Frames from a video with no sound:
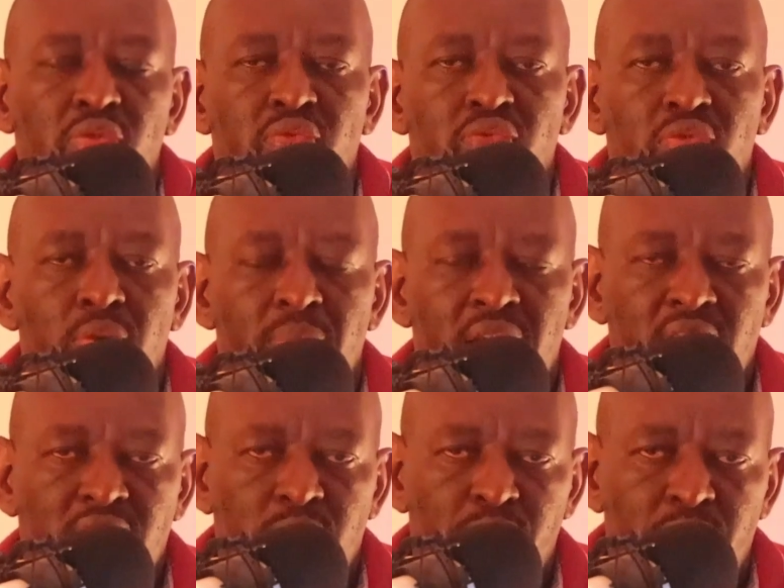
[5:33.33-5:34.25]
from an
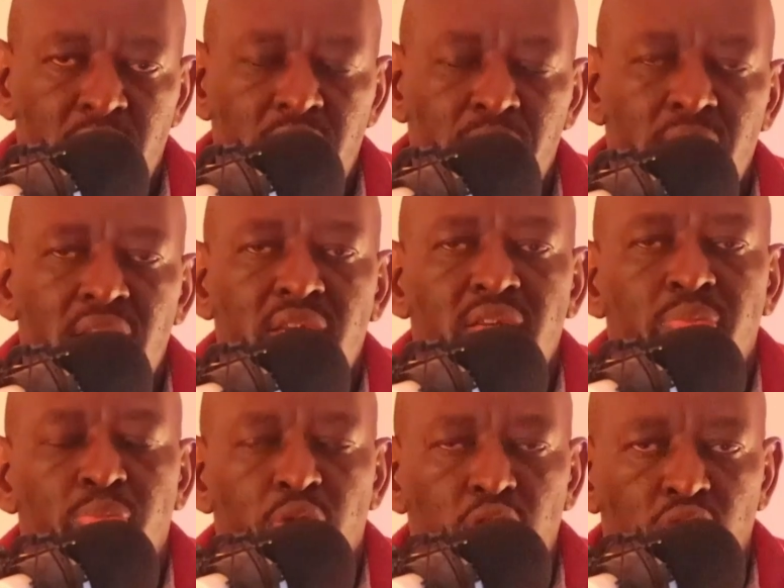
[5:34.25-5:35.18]
experiment
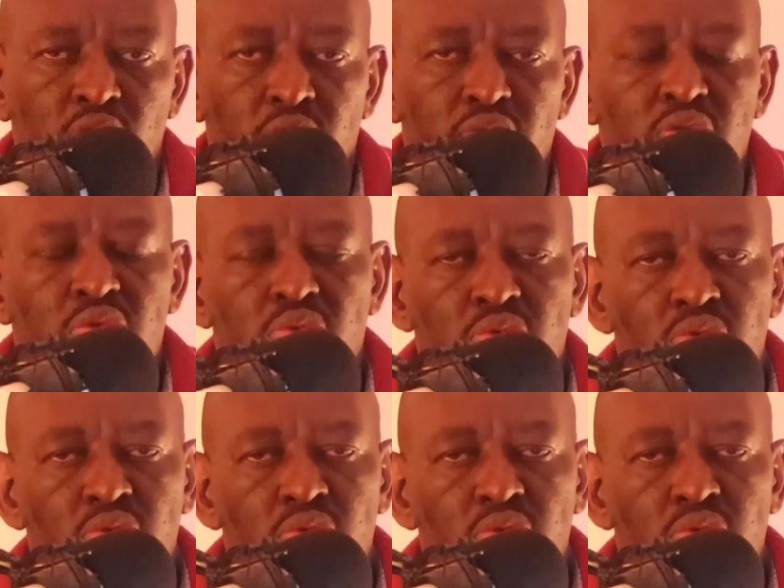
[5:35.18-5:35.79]
point of view,